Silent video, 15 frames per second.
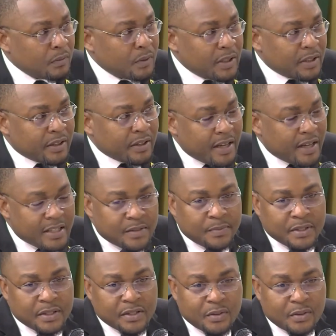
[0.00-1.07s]
there has been
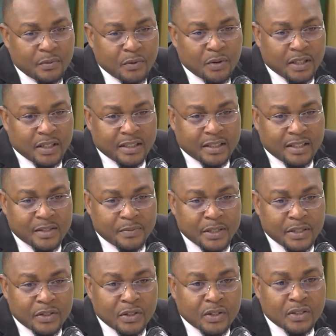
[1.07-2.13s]
some work that has been
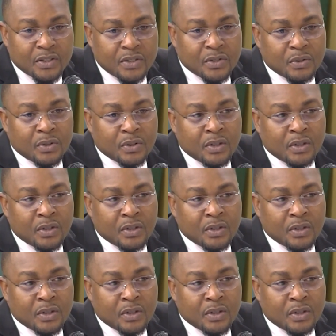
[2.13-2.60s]
done to